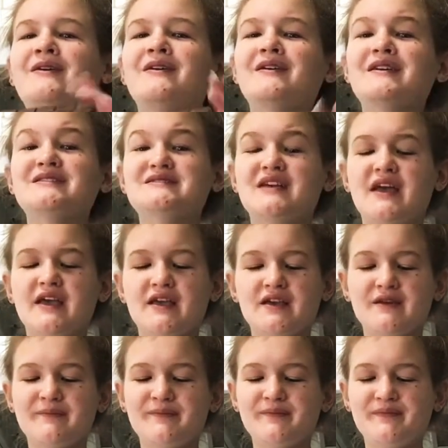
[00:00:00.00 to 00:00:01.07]
It's like
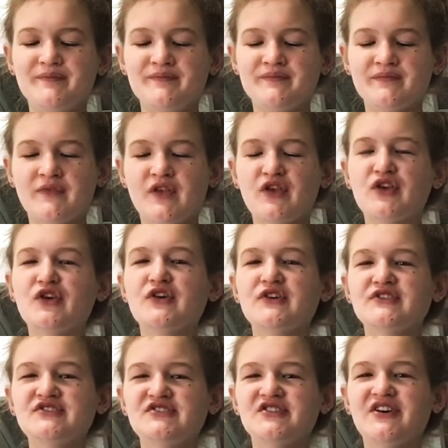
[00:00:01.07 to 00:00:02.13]

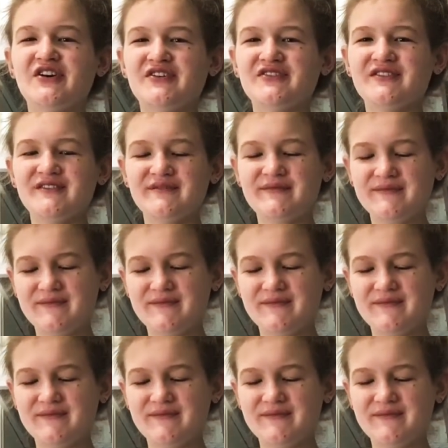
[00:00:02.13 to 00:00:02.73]
good chocolate.